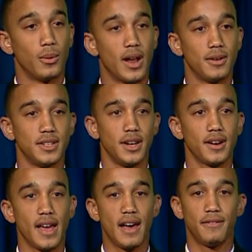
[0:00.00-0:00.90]
When I was a year
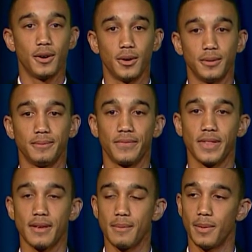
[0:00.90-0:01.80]
and a half old,
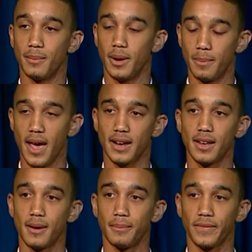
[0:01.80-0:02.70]
my mom
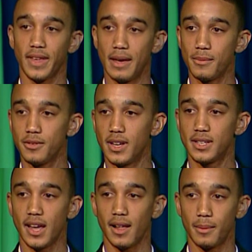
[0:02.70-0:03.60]
packed up and moved
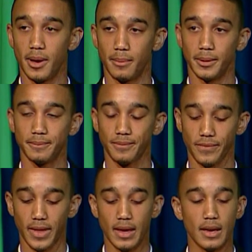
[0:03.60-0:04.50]
us to Alabama.
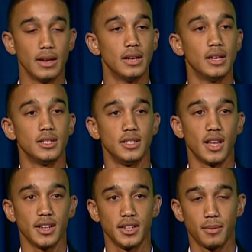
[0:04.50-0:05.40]
She
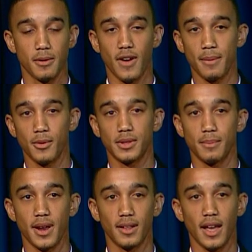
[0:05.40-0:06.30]
thought she could provide me with
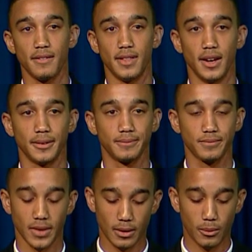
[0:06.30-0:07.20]
a better life there,
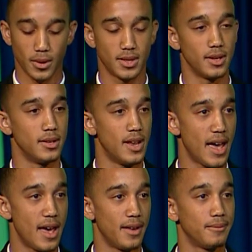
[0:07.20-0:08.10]
with a
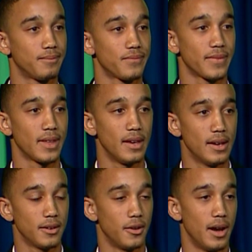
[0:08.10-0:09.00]
dad,
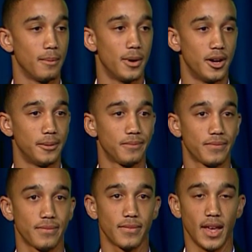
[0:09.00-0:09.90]
grandma,
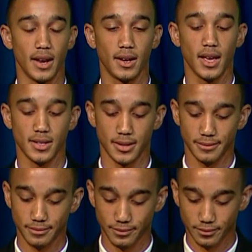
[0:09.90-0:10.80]
and a cousin.